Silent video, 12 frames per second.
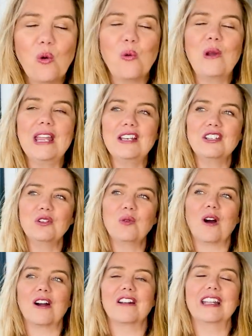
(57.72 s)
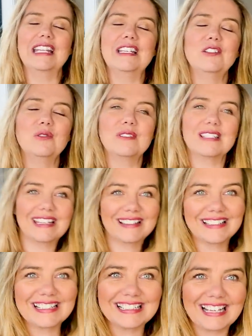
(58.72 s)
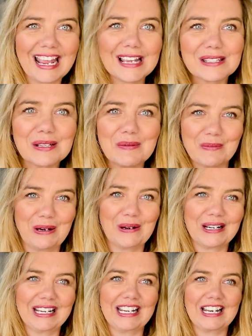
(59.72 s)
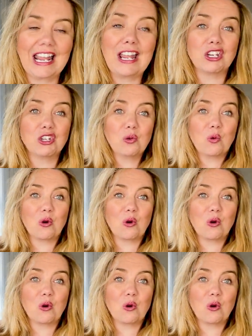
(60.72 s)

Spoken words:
When you are in New Zealand as an American and you